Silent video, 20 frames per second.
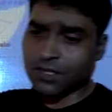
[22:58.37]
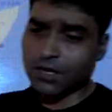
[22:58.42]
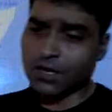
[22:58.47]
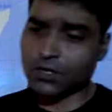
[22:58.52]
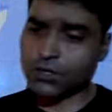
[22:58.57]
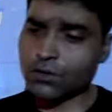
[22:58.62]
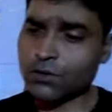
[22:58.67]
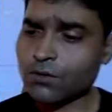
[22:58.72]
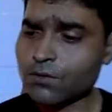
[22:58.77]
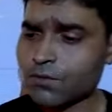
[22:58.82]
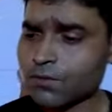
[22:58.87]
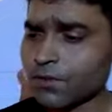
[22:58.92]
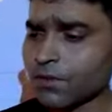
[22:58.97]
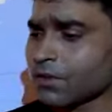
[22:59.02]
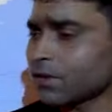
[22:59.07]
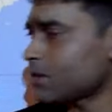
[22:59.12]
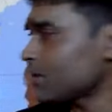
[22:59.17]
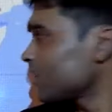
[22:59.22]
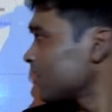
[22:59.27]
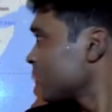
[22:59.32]
also.
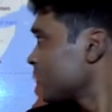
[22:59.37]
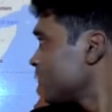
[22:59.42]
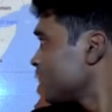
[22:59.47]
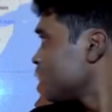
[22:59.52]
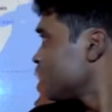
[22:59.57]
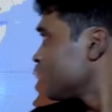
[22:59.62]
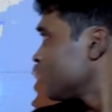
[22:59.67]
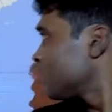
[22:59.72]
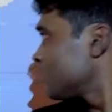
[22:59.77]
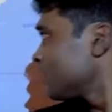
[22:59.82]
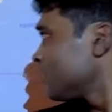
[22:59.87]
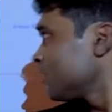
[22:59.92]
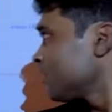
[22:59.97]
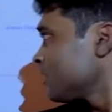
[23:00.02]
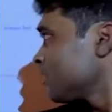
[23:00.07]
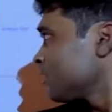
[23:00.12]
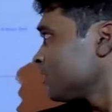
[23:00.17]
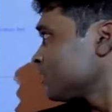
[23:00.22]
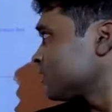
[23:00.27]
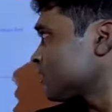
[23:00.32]

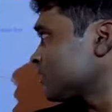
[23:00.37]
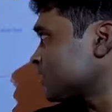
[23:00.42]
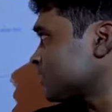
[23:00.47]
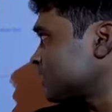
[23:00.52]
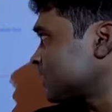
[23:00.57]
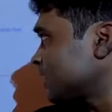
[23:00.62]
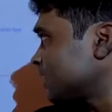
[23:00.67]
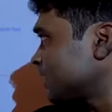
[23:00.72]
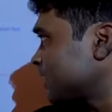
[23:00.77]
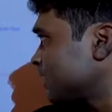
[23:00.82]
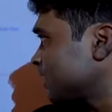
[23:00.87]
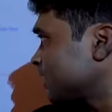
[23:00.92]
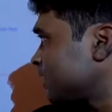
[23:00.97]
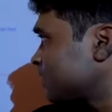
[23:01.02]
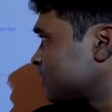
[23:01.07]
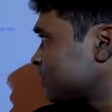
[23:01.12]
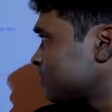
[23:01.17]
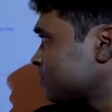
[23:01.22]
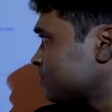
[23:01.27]
Just see here.